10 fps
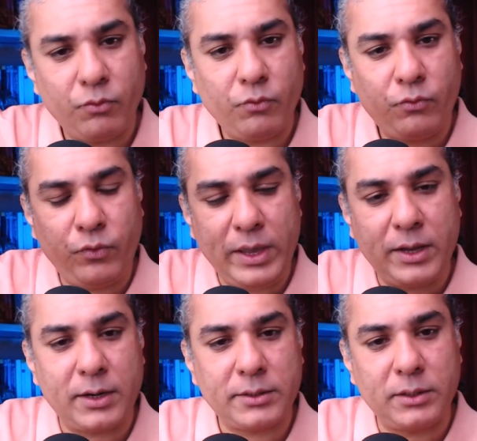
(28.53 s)

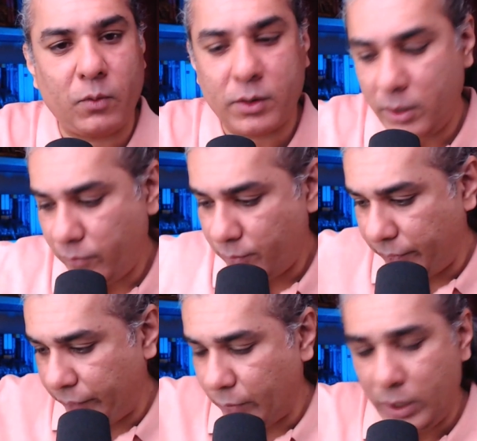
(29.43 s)
fingers in the water,
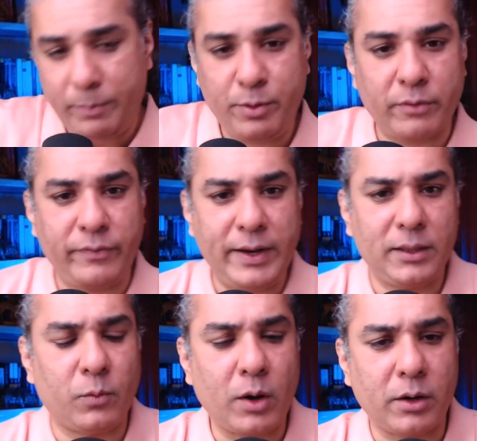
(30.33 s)
if you dip your feet in
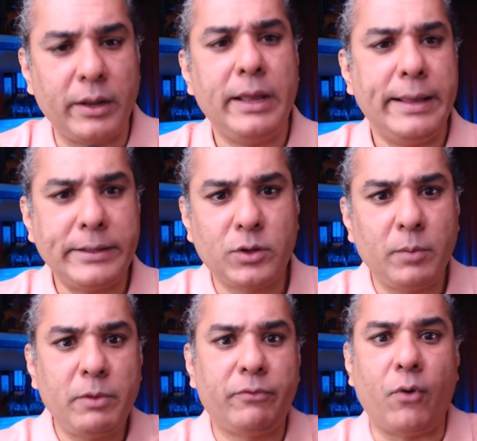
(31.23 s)
the water, it's going to
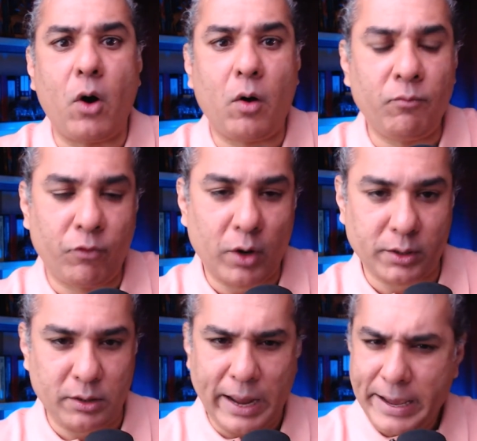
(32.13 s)
be warm
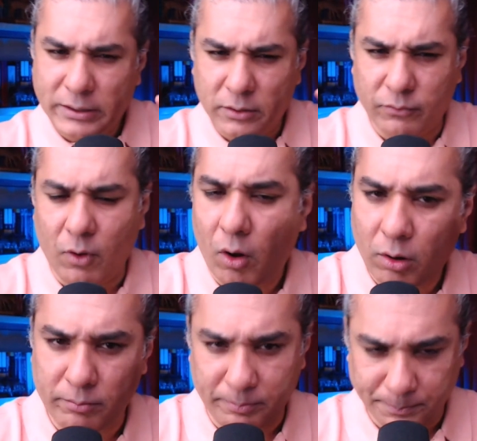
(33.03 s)
water, nice and
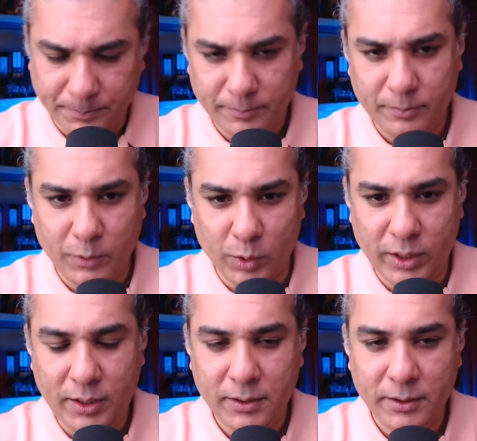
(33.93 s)
warm,
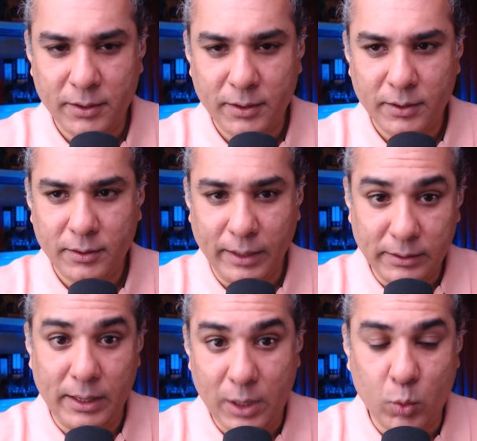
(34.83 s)
okay,
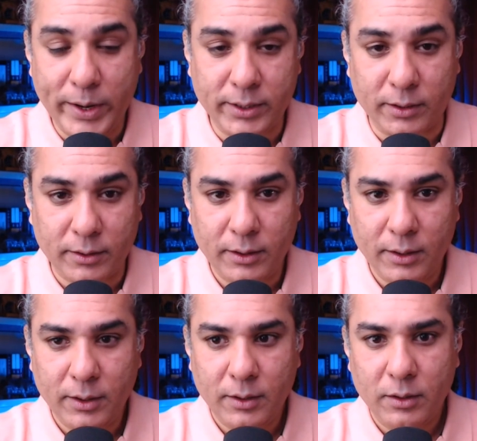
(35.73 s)
at the equator.
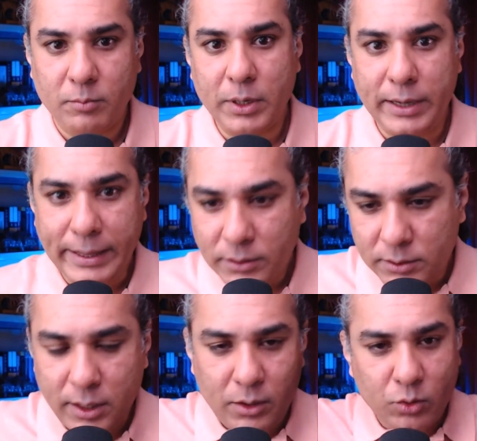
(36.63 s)
But let's
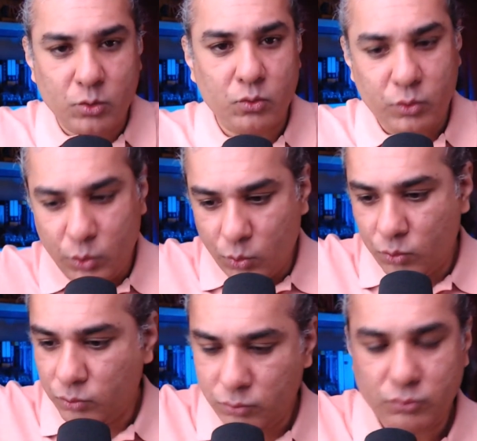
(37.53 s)
say you